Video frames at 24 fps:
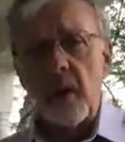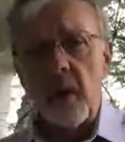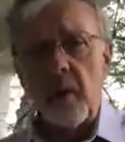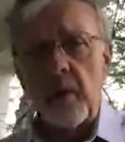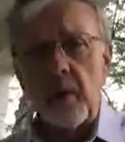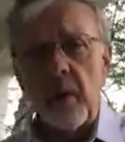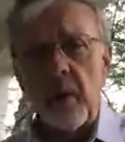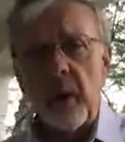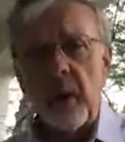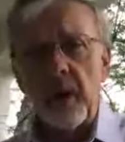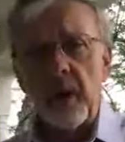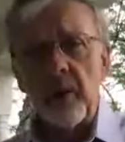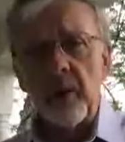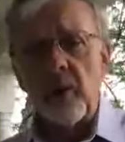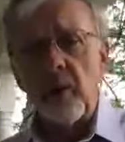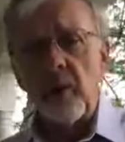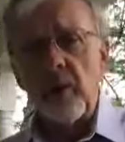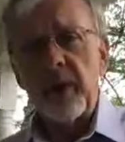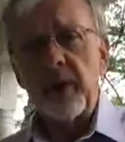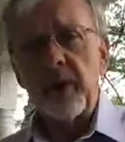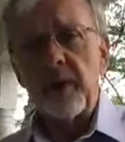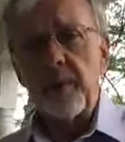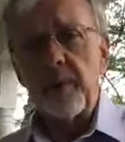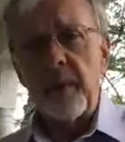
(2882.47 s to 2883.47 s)
But the
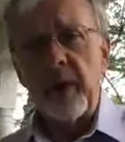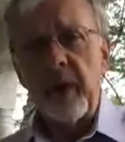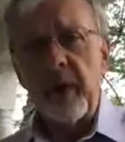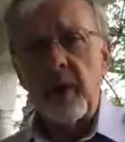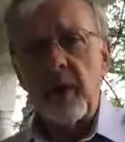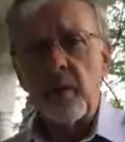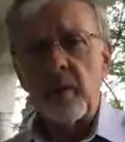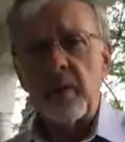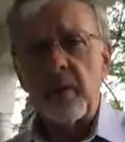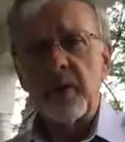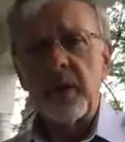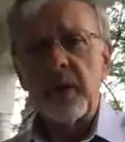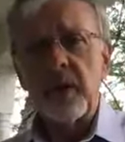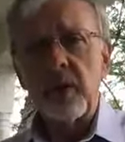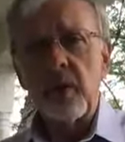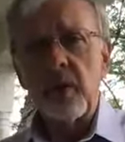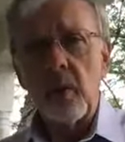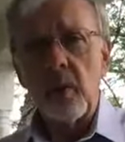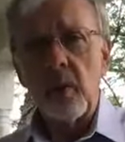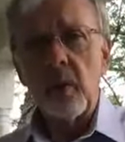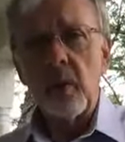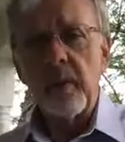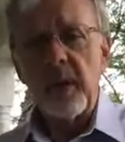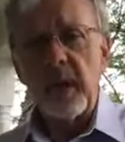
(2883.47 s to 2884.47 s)
rich man was in
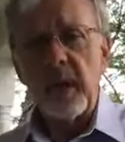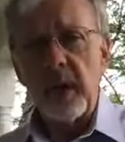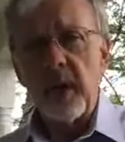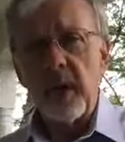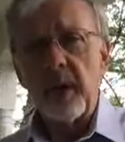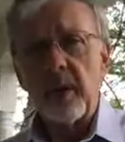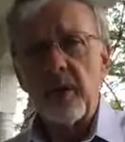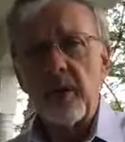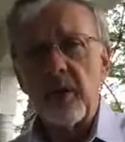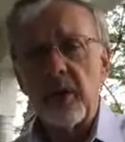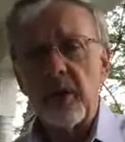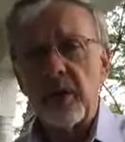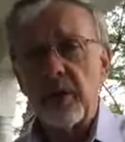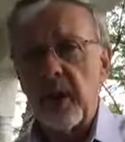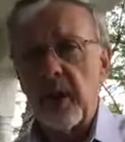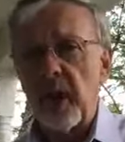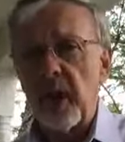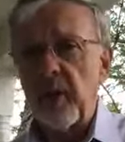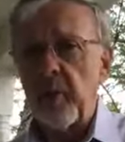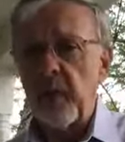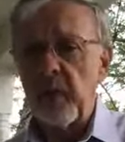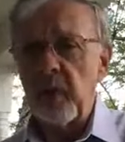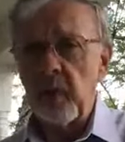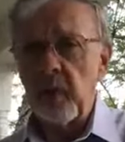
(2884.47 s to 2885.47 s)
torment, just
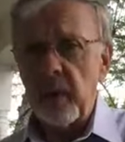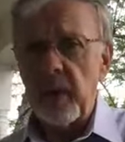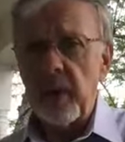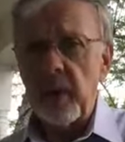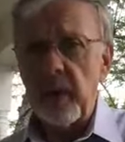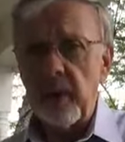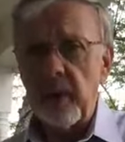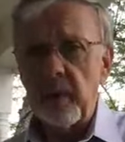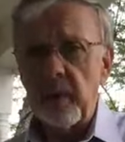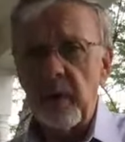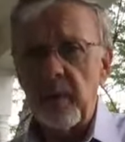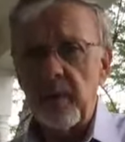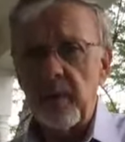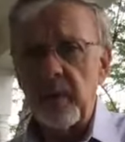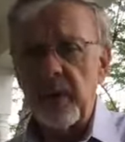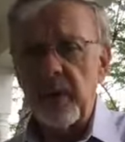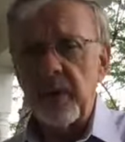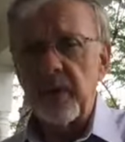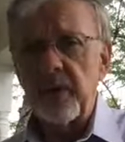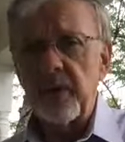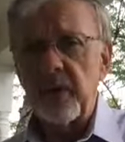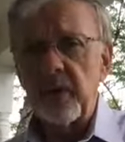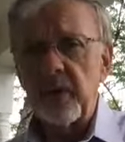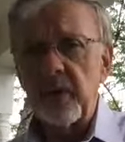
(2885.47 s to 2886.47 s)
like we read in
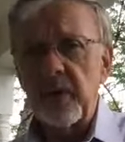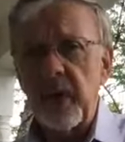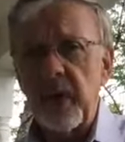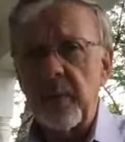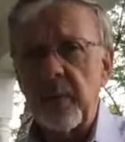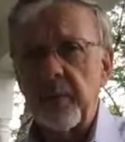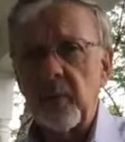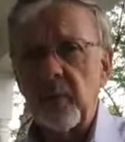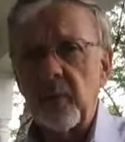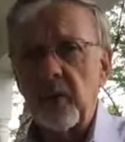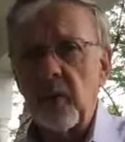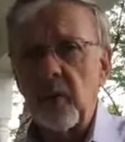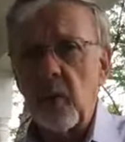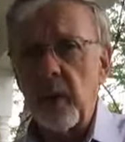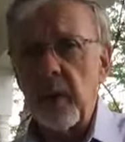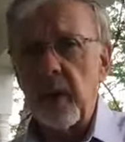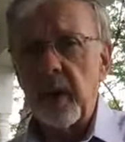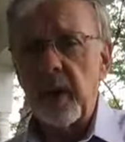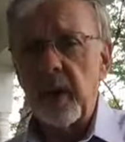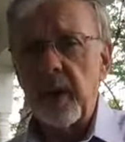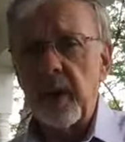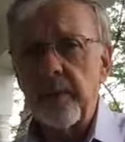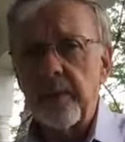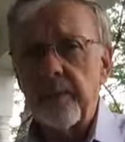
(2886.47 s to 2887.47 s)
Revelation chapter
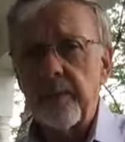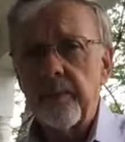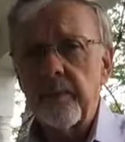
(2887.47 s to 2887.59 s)
20.